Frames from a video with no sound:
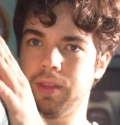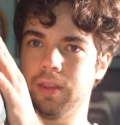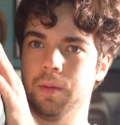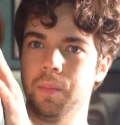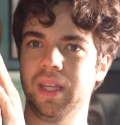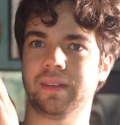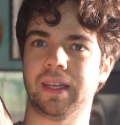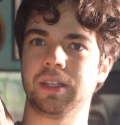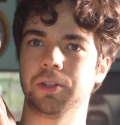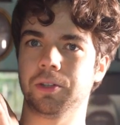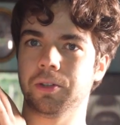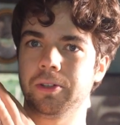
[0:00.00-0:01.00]
The main thing
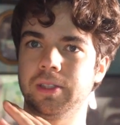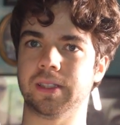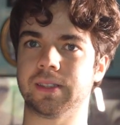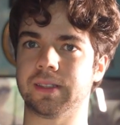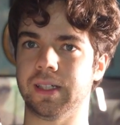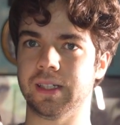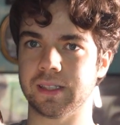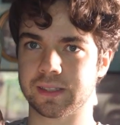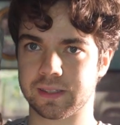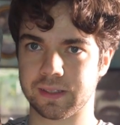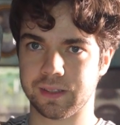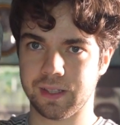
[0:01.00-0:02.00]
you notice
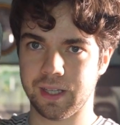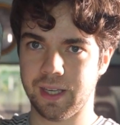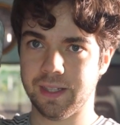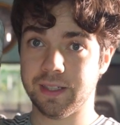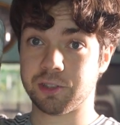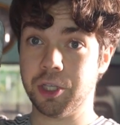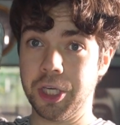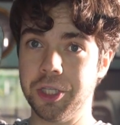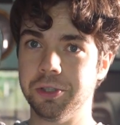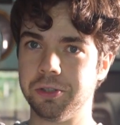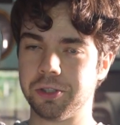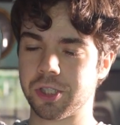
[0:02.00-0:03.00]
is it is
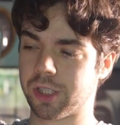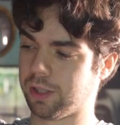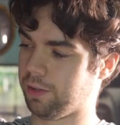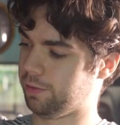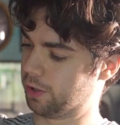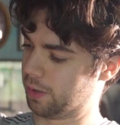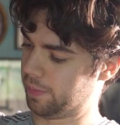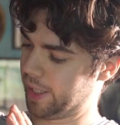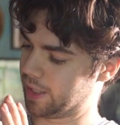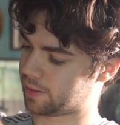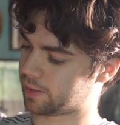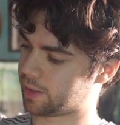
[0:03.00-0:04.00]
huge for a
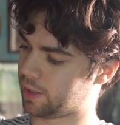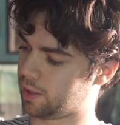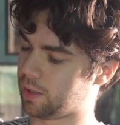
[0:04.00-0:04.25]
mask.